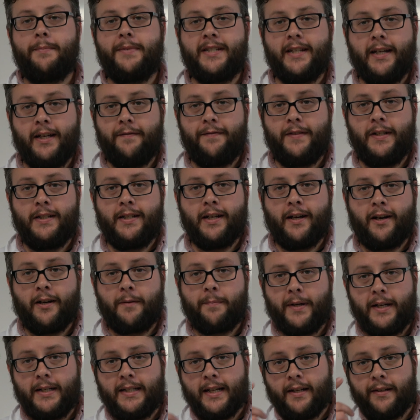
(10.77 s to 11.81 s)
safety talk
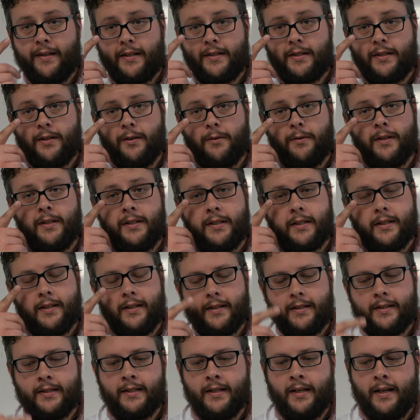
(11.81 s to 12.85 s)
by telling students
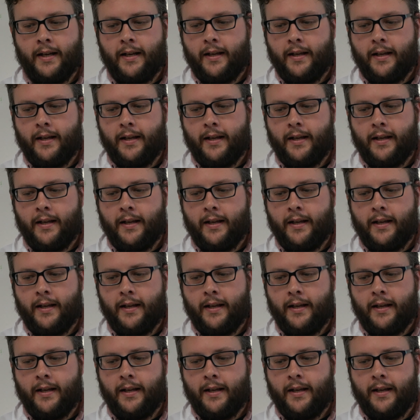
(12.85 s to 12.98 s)
this